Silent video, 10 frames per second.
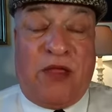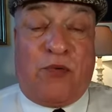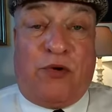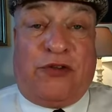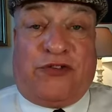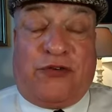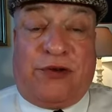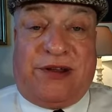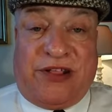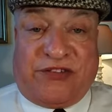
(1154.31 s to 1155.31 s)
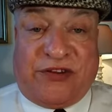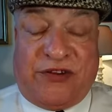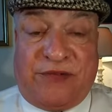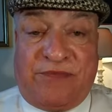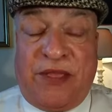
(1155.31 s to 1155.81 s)
Would you
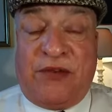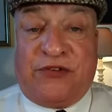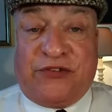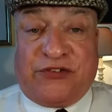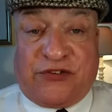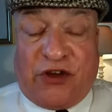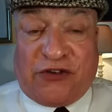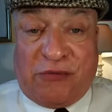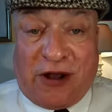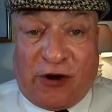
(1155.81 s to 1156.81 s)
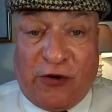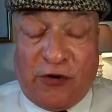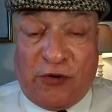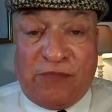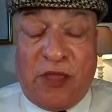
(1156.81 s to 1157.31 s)
listen to Scottie
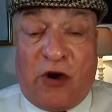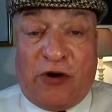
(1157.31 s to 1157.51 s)
McClue